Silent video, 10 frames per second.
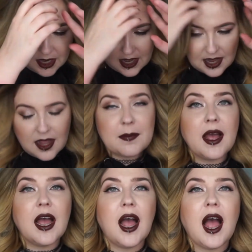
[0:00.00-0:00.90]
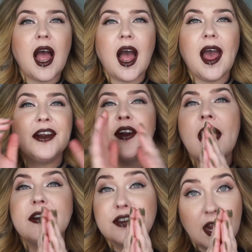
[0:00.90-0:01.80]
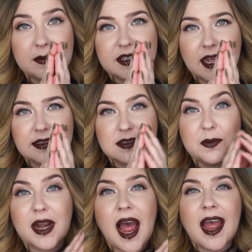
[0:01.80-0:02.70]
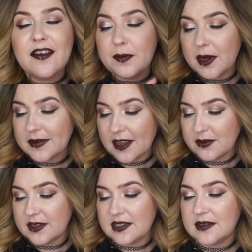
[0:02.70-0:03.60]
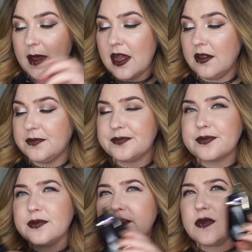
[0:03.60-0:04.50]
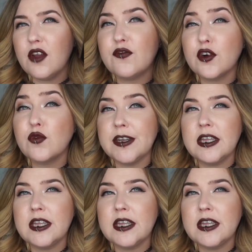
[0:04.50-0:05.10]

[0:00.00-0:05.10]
um, I don't know how to describe scents, but I've been obsessed with this smell for a really